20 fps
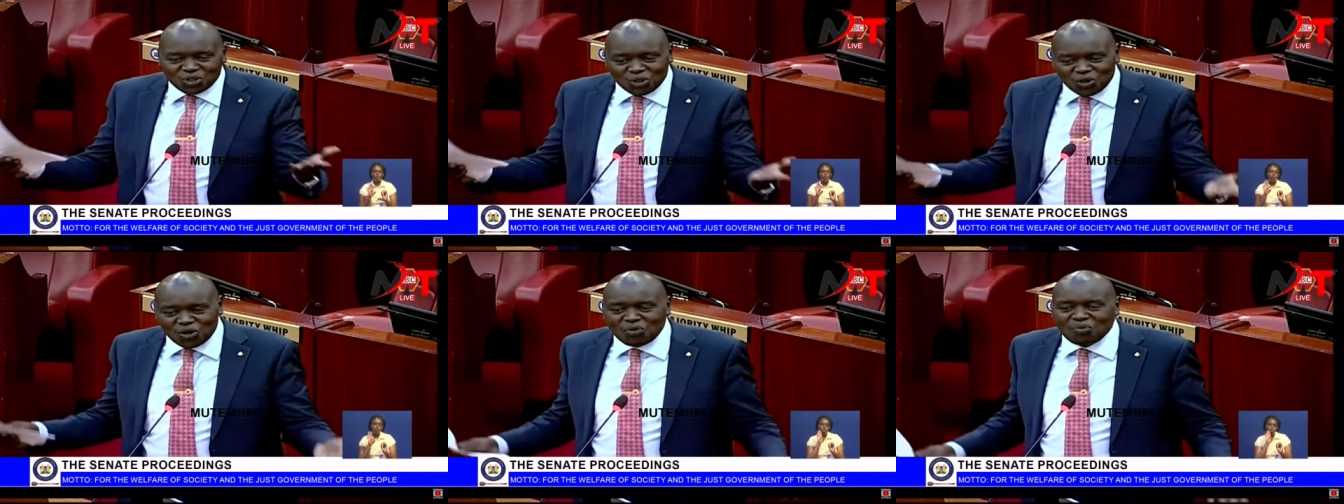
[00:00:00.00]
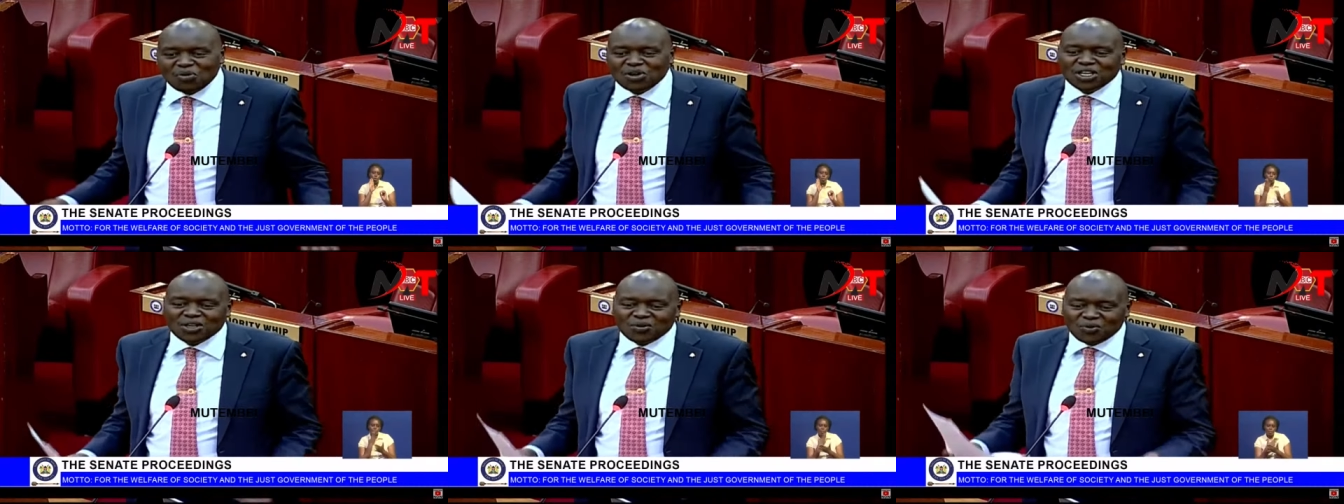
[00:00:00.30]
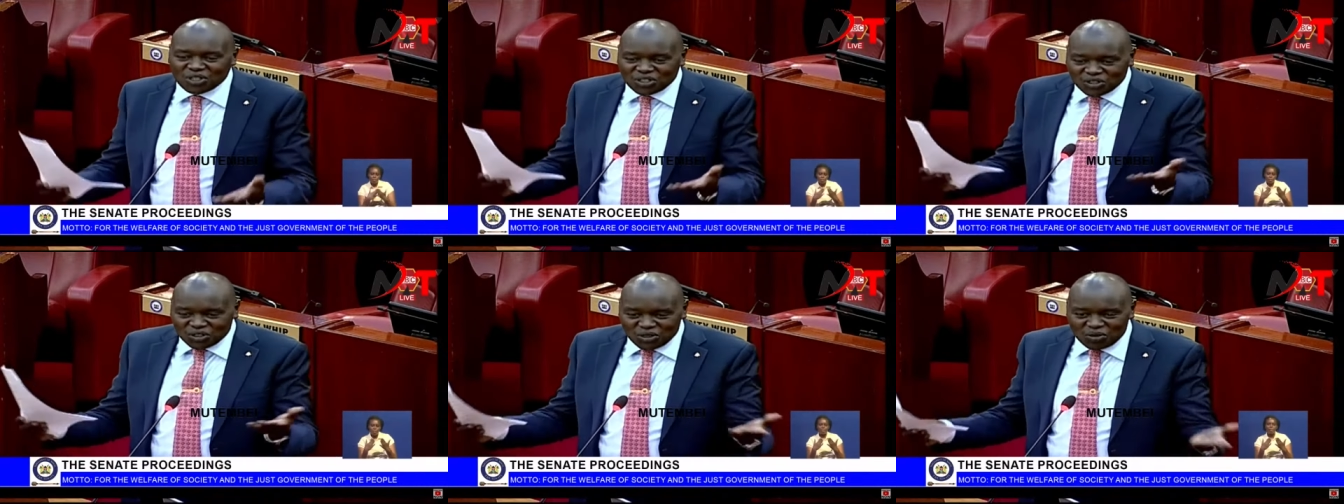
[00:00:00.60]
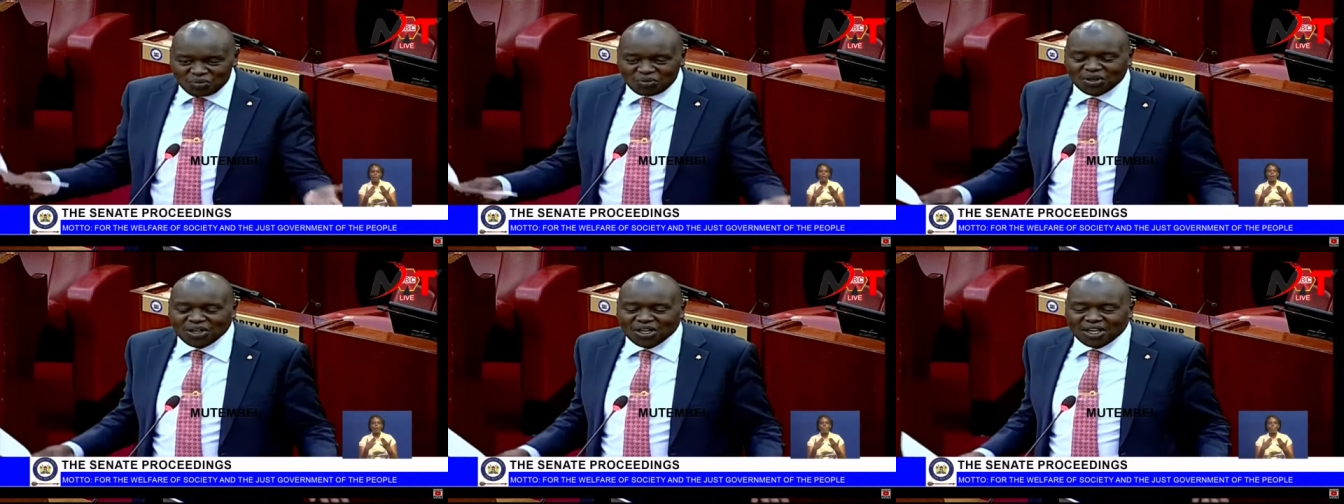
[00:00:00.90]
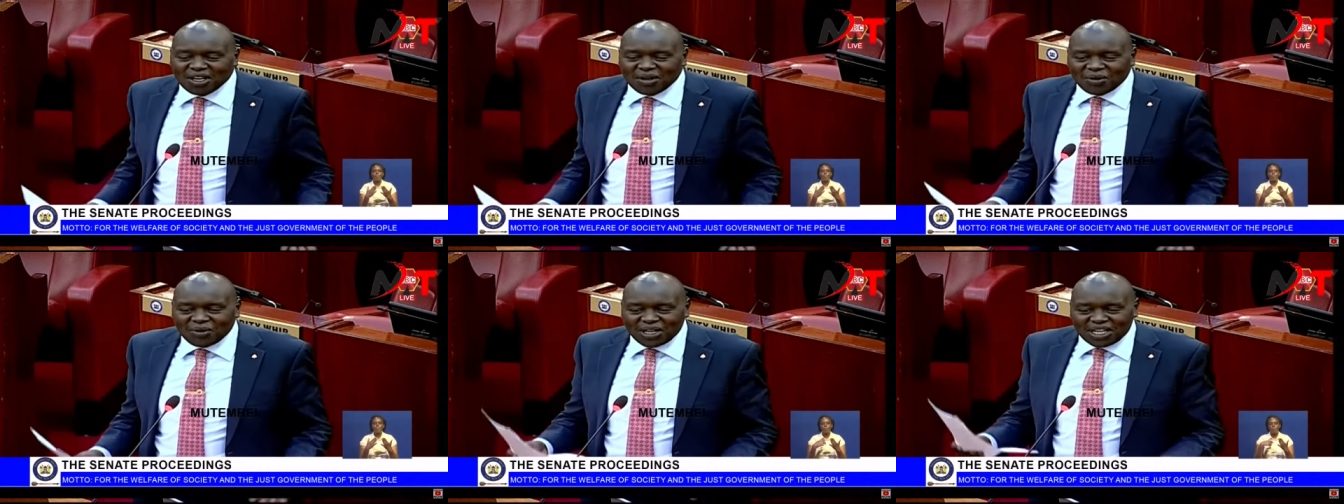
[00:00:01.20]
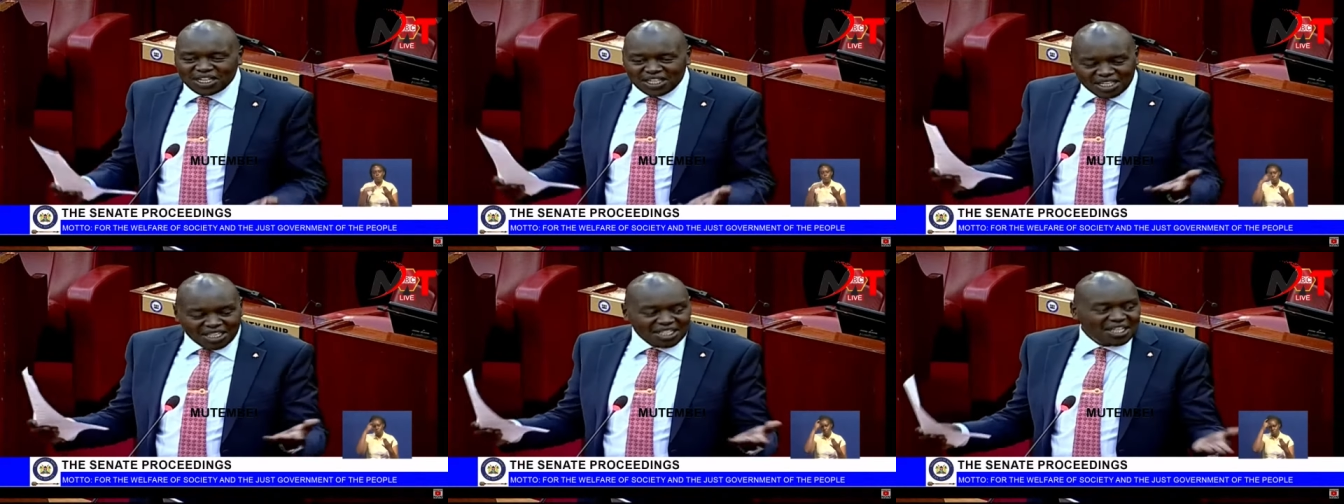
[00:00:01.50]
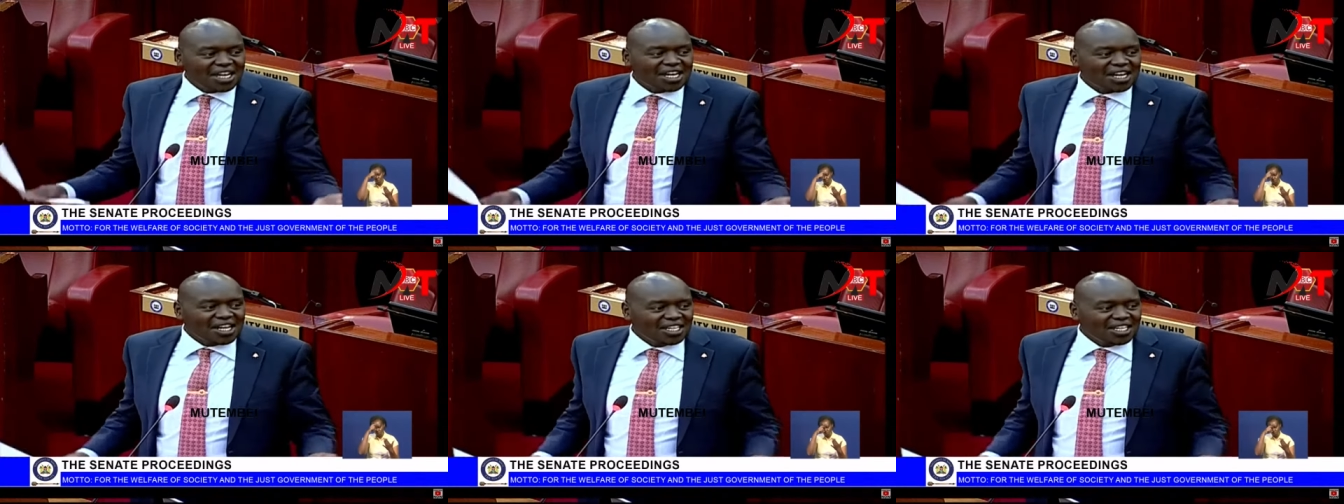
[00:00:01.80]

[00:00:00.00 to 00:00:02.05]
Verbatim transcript: Solomonic wisdom when need